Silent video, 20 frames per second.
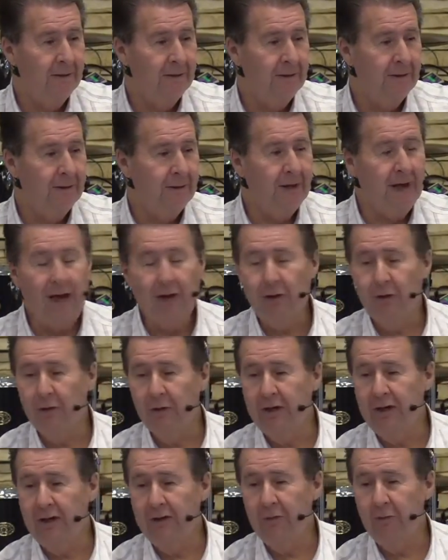not
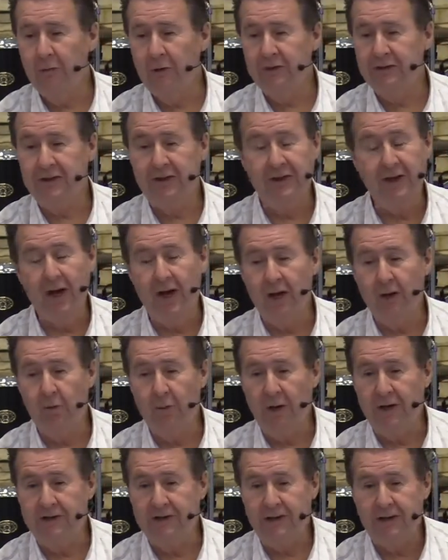only was it not a
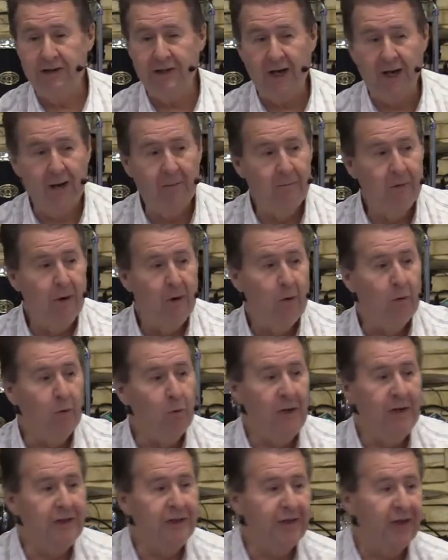waste of time,
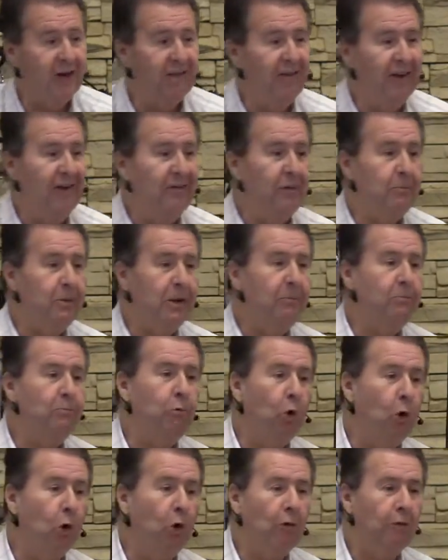we should have even been
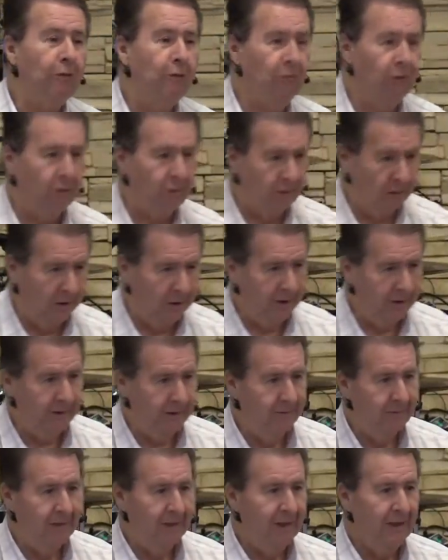more fervent
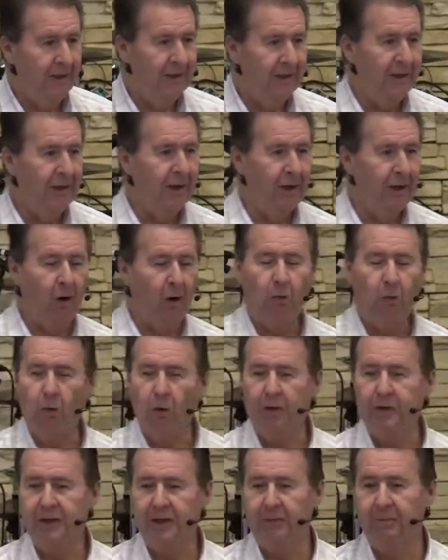in our
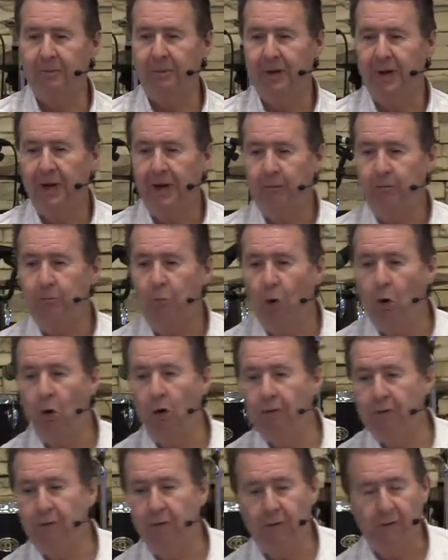worship, more
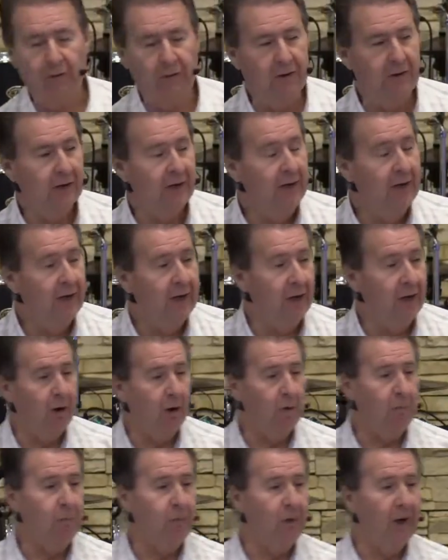fervent in
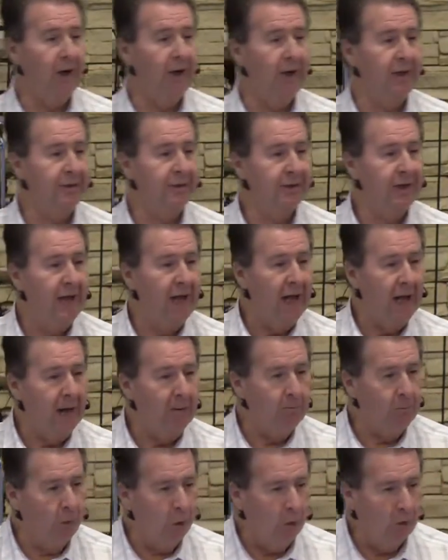praise, and
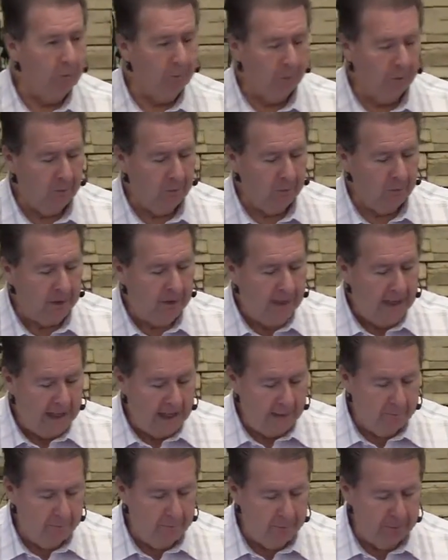more fervent
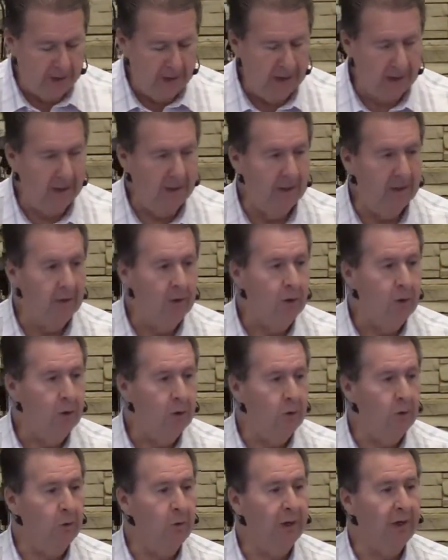in being
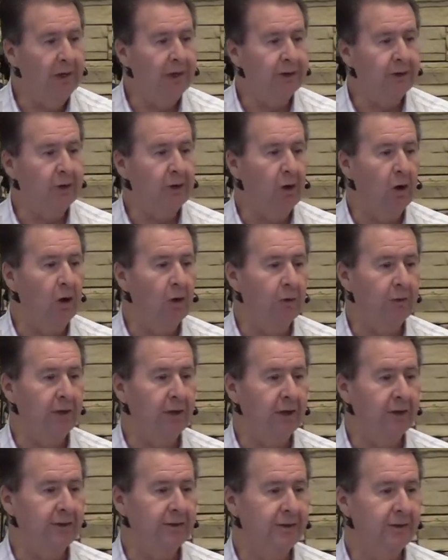who he has called
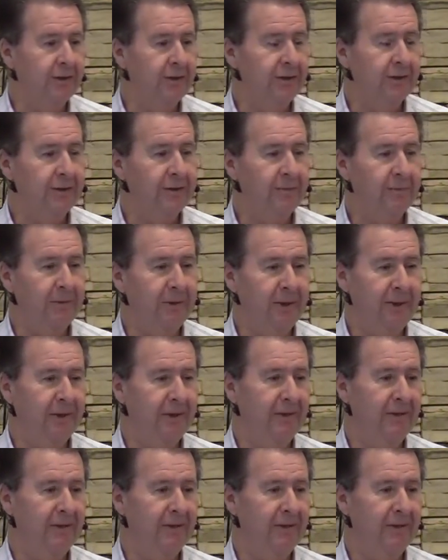us to be.